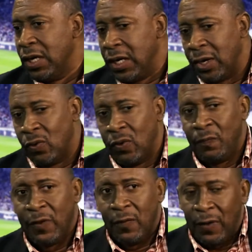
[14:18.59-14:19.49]
You know,
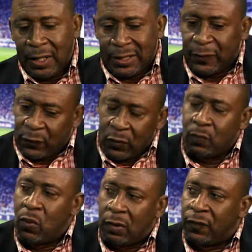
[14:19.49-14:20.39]
it is
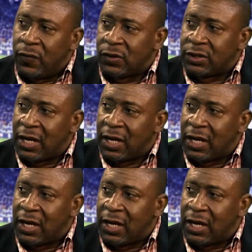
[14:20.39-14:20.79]
football first